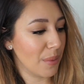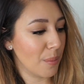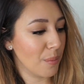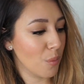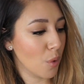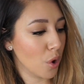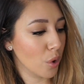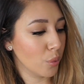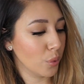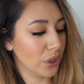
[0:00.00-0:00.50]

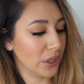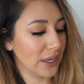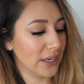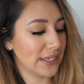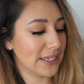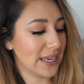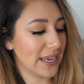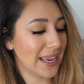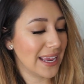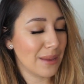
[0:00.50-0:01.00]
more willing
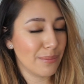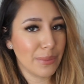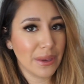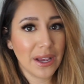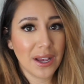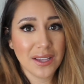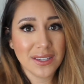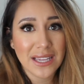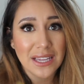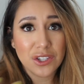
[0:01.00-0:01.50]
to eat,
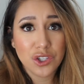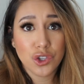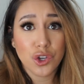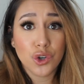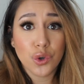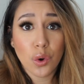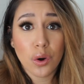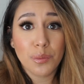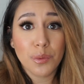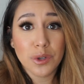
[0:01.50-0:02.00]
because that's their
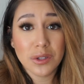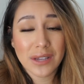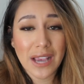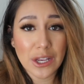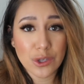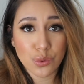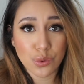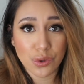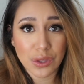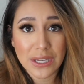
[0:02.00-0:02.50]
normal schedule.